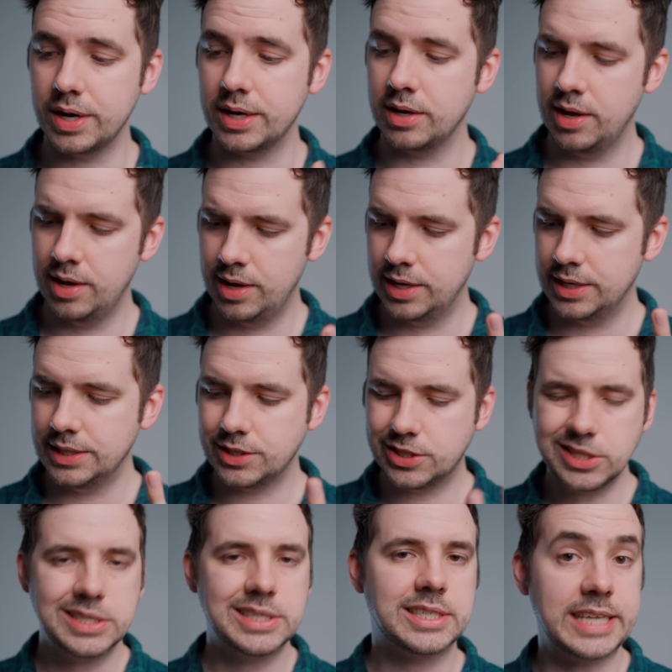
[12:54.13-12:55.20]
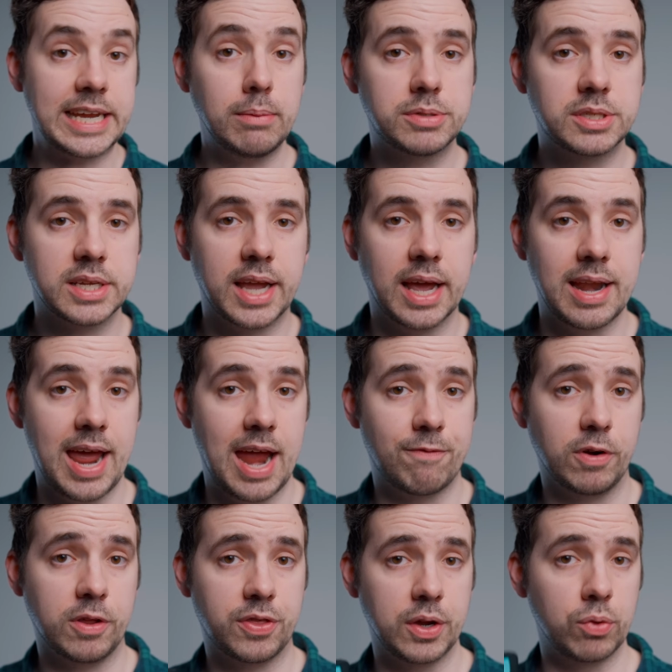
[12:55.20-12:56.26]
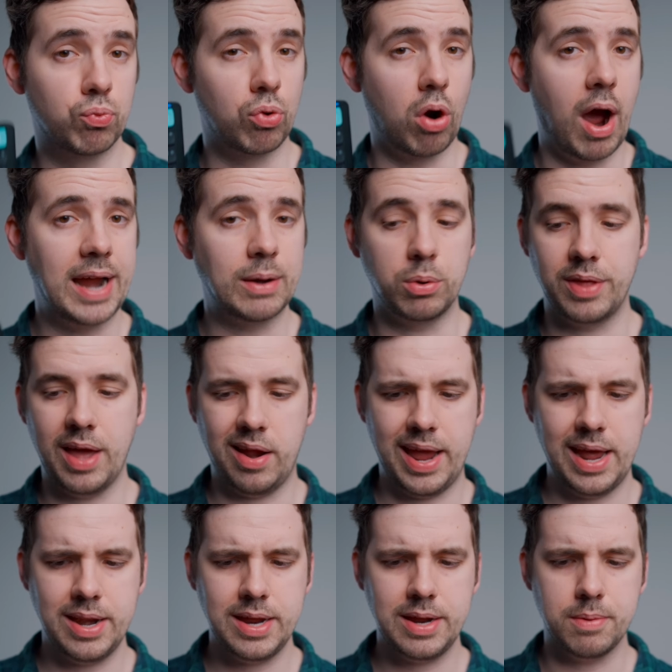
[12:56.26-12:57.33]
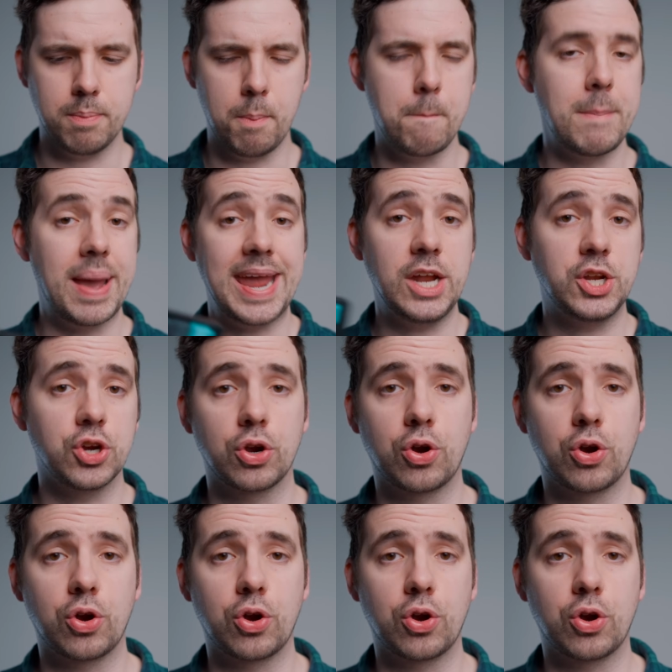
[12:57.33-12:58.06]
It just seems to get everything right without any major